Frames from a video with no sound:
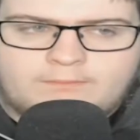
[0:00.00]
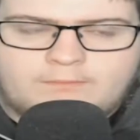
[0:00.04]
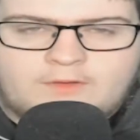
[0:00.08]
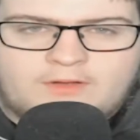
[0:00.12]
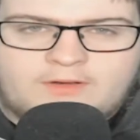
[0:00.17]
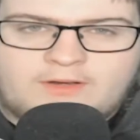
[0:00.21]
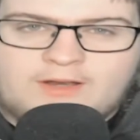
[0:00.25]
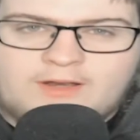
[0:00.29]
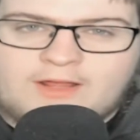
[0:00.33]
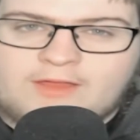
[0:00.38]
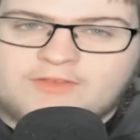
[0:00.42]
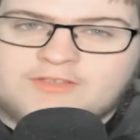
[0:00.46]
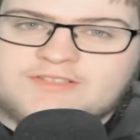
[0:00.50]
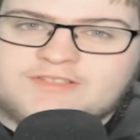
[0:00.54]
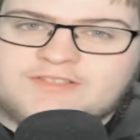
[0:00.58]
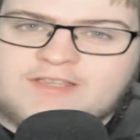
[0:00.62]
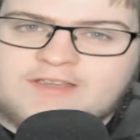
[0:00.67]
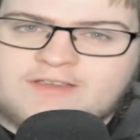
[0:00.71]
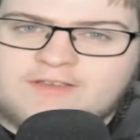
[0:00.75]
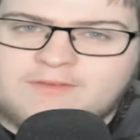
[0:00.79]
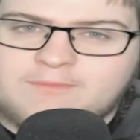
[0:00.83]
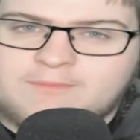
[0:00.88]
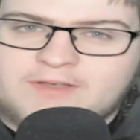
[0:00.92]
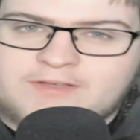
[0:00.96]
Now, the
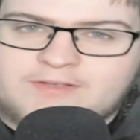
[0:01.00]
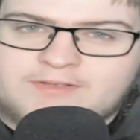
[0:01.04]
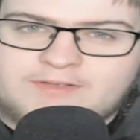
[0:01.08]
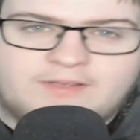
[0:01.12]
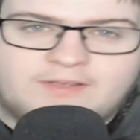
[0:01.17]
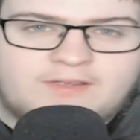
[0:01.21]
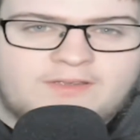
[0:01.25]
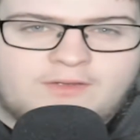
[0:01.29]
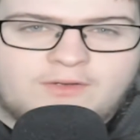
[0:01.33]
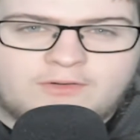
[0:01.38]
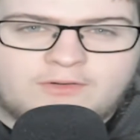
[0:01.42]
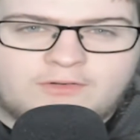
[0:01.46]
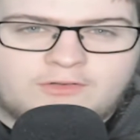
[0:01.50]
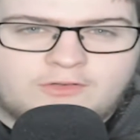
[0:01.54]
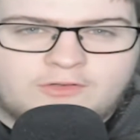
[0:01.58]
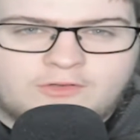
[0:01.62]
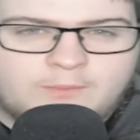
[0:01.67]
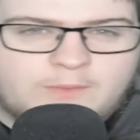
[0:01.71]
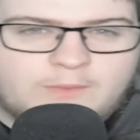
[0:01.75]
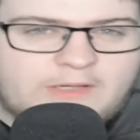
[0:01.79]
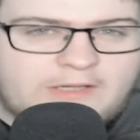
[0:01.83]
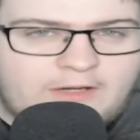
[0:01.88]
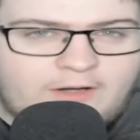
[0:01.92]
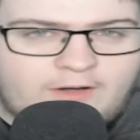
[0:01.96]
second best thing you can do,
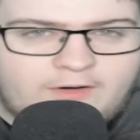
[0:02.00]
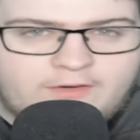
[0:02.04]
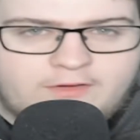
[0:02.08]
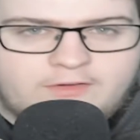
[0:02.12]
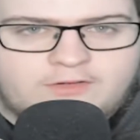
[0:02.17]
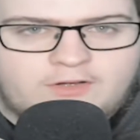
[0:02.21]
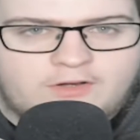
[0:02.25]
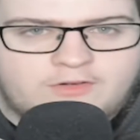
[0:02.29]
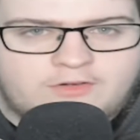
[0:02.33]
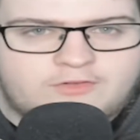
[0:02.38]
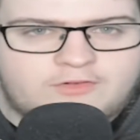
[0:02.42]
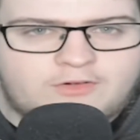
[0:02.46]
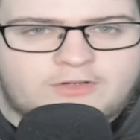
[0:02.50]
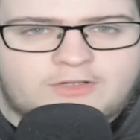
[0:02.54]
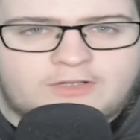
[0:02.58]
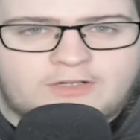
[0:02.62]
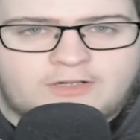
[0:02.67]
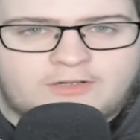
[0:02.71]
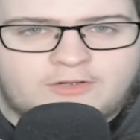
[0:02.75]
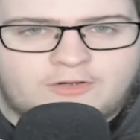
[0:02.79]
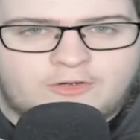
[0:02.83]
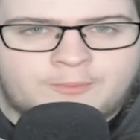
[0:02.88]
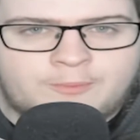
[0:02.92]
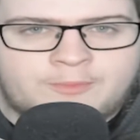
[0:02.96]
and we kind of touched on it a
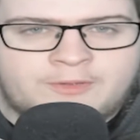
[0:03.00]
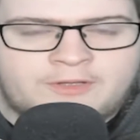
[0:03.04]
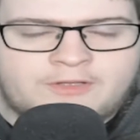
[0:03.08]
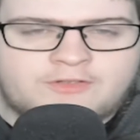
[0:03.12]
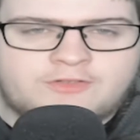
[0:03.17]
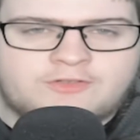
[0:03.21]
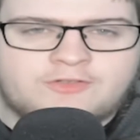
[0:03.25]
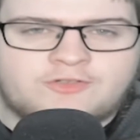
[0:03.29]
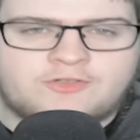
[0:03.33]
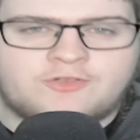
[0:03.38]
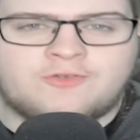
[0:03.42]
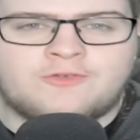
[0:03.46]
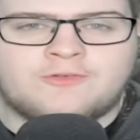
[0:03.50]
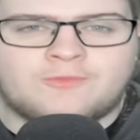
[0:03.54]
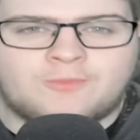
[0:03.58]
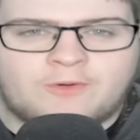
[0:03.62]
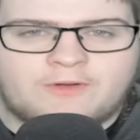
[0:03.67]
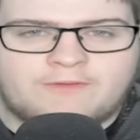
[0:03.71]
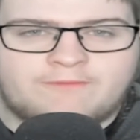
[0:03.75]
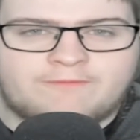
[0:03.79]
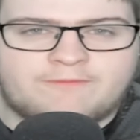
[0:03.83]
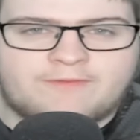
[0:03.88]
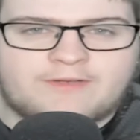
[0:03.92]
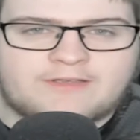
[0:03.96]
little bit, is choose
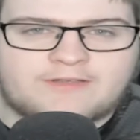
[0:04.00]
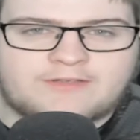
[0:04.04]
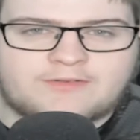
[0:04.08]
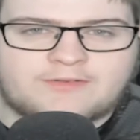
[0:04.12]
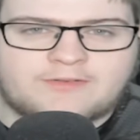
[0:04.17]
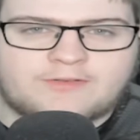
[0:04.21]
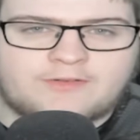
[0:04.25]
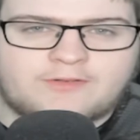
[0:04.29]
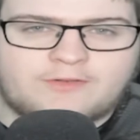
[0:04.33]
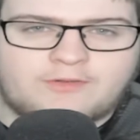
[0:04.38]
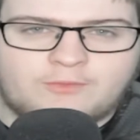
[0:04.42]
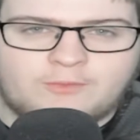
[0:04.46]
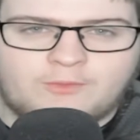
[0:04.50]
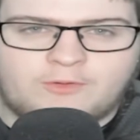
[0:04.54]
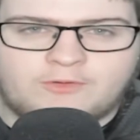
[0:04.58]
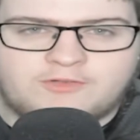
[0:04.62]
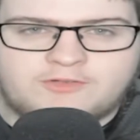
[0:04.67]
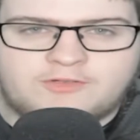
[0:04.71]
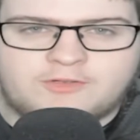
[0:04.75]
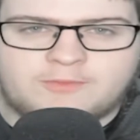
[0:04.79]
what investor you want to